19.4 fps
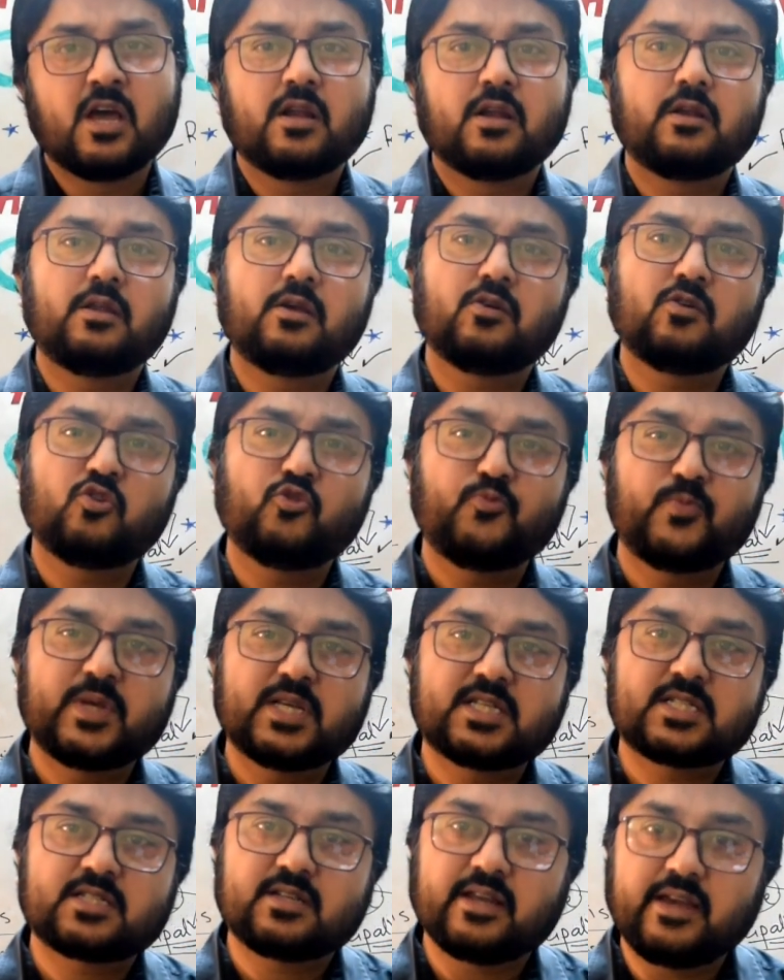New
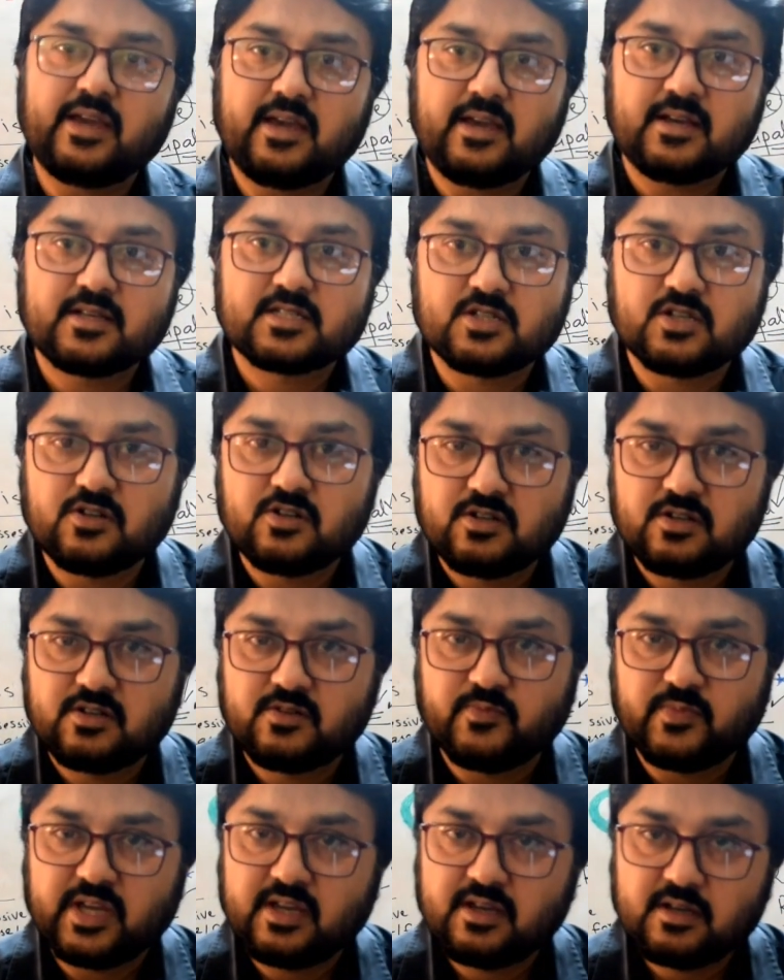mistakes
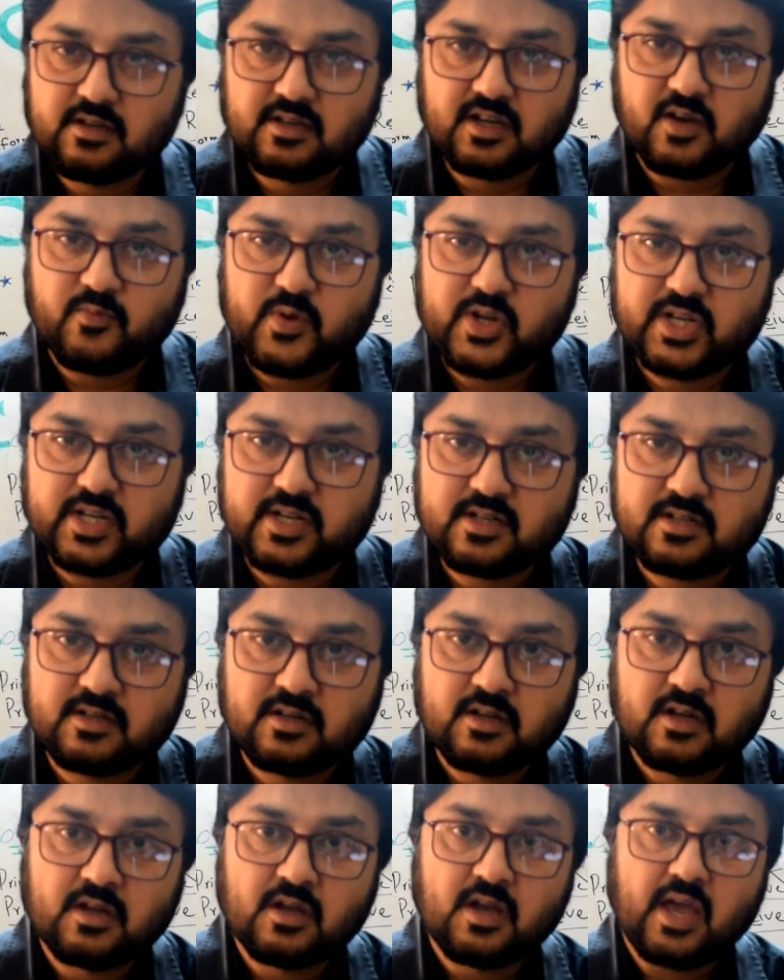should be committed
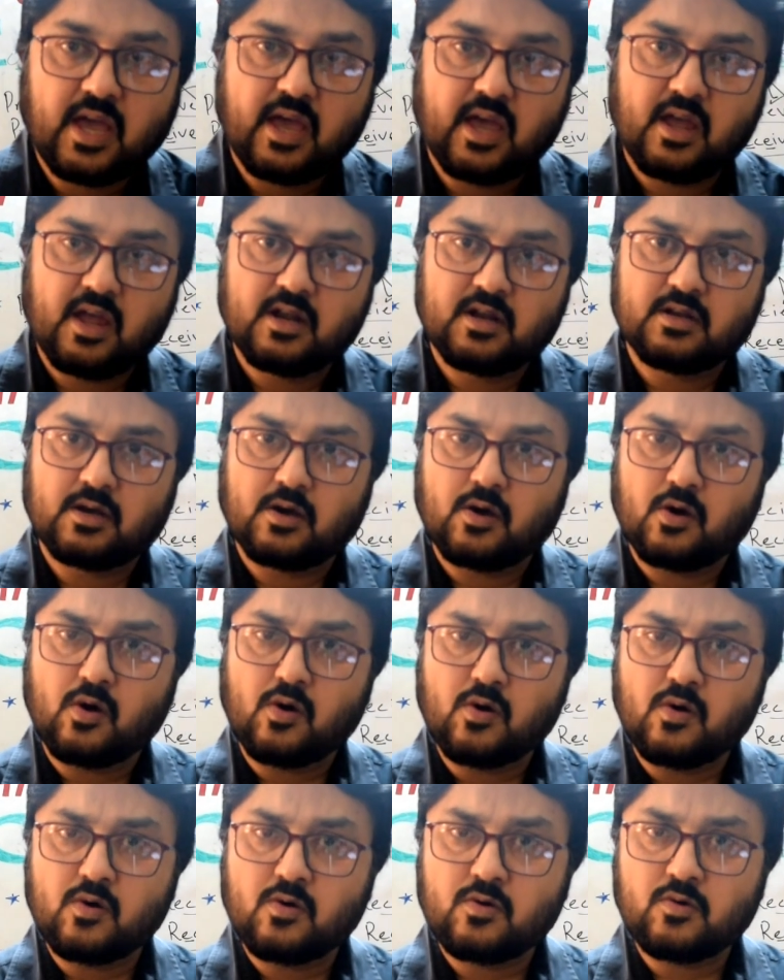and
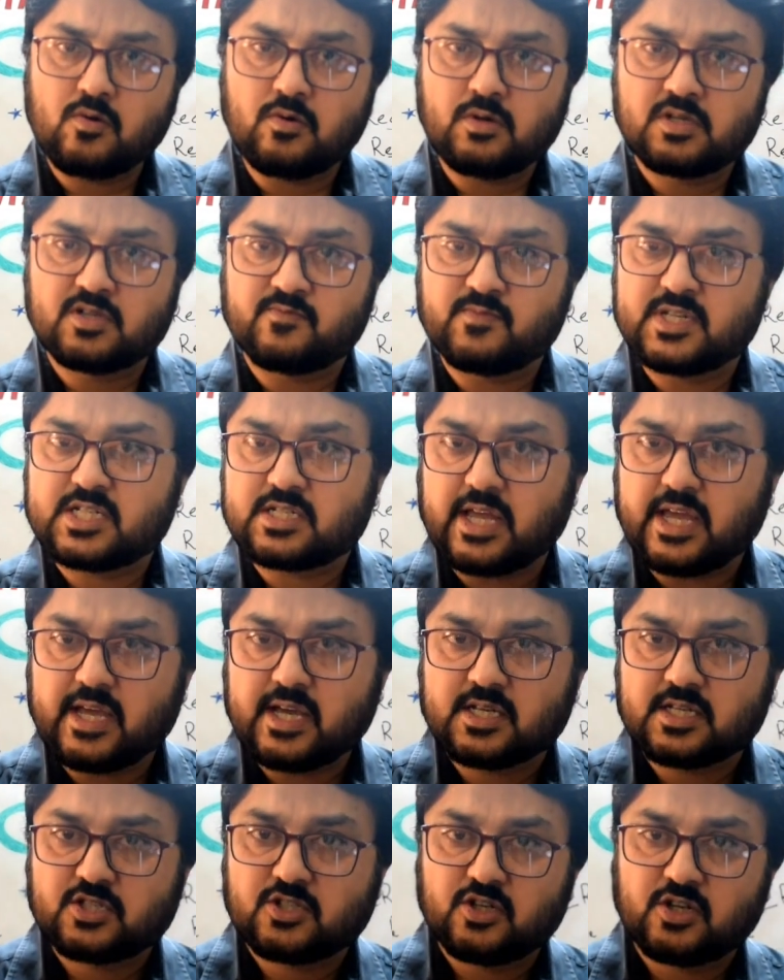old
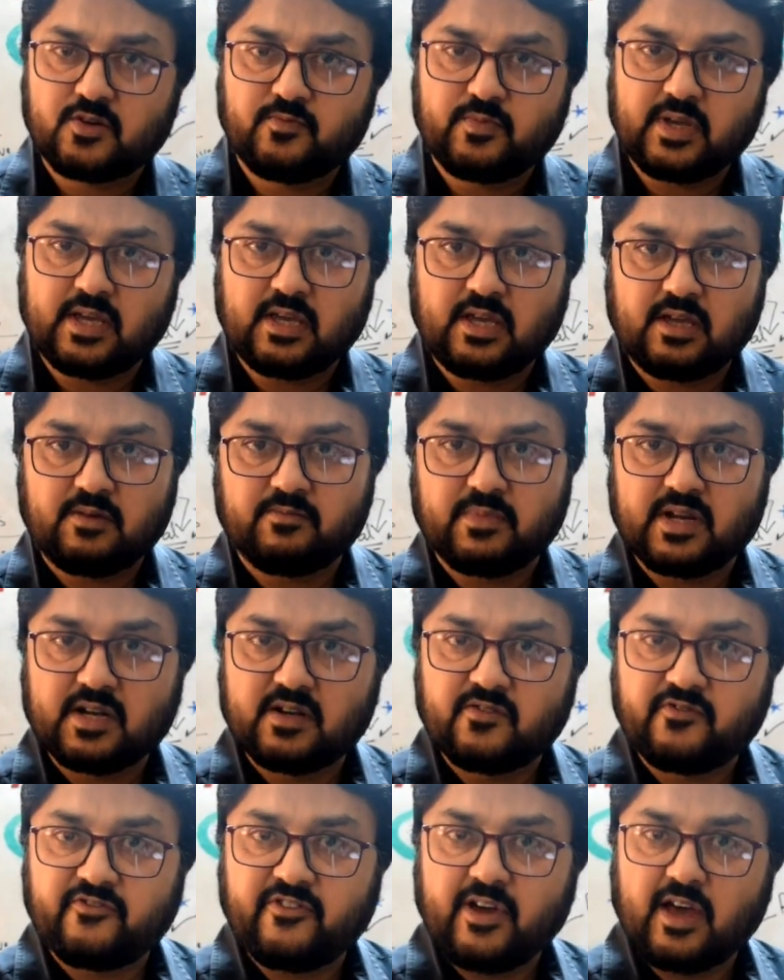mistakes should be
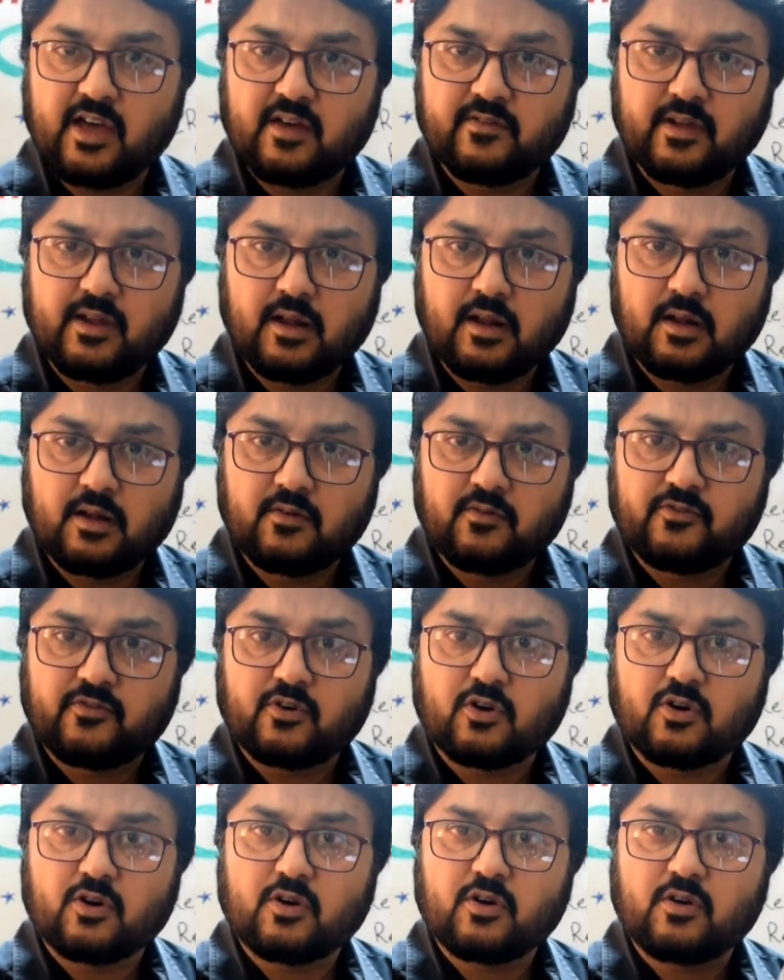bid farewell
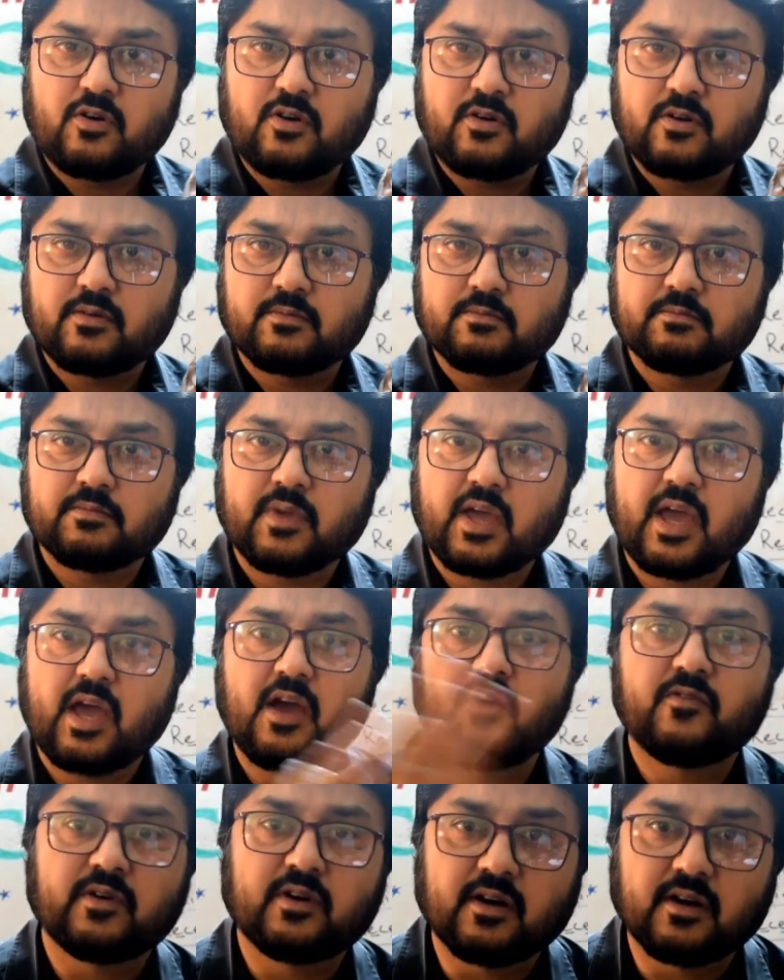
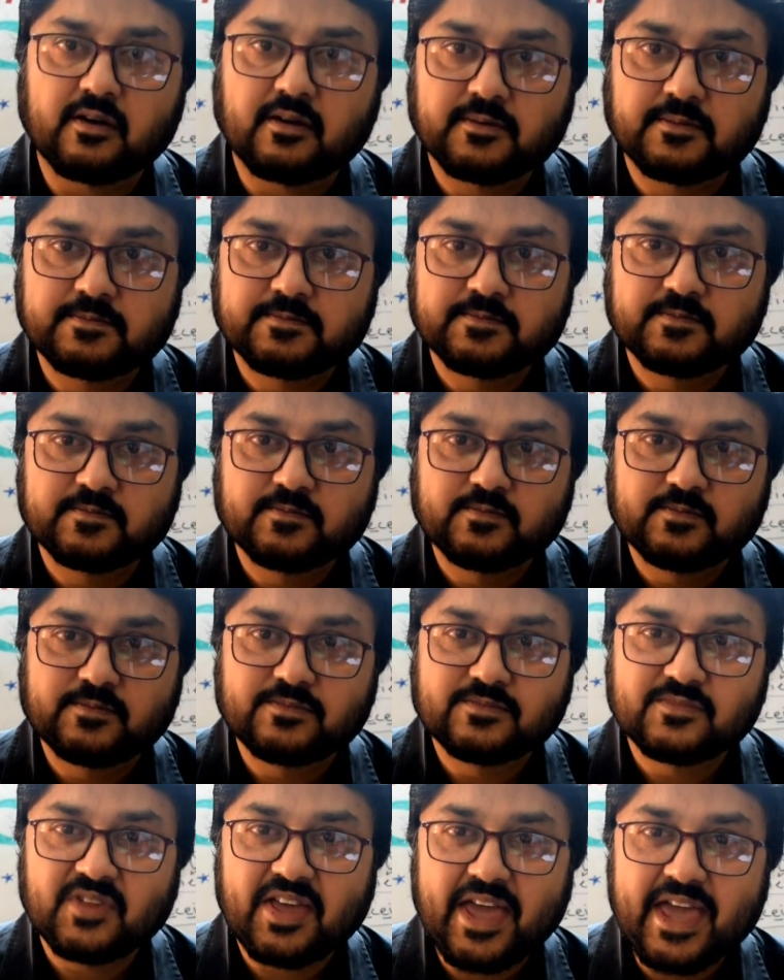forever.
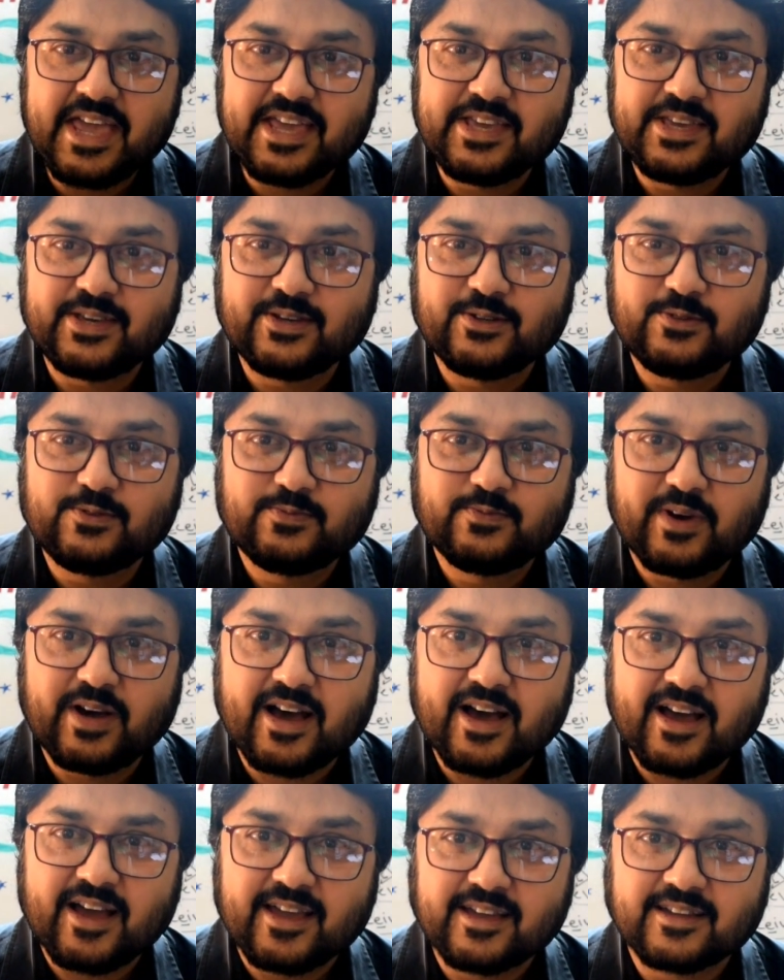Thank you.
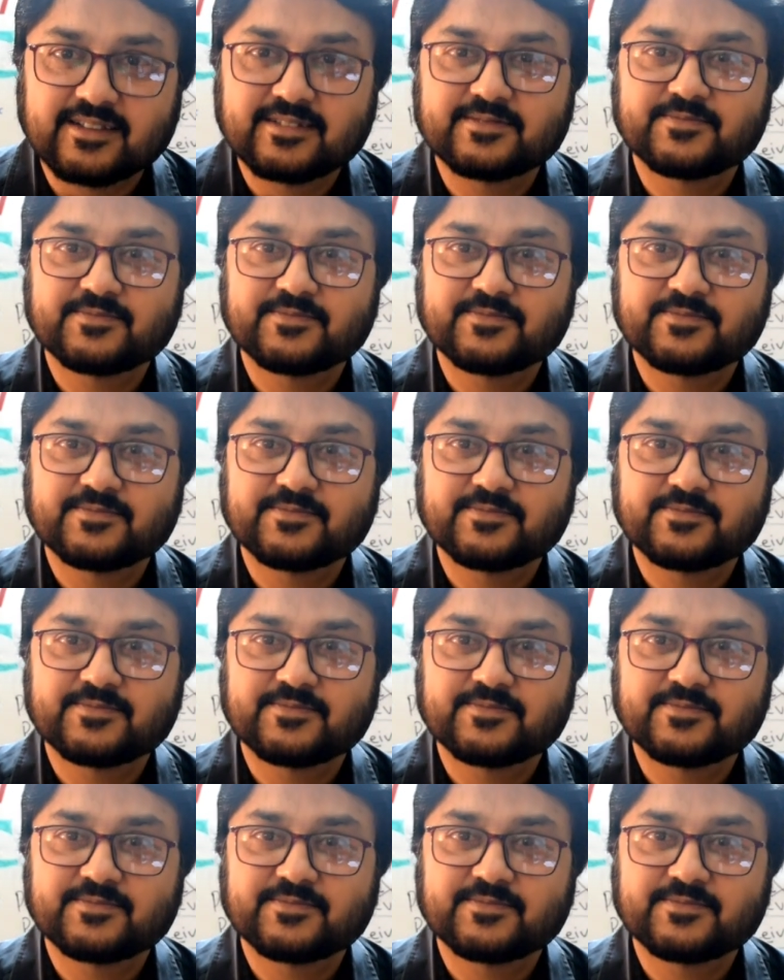Bye.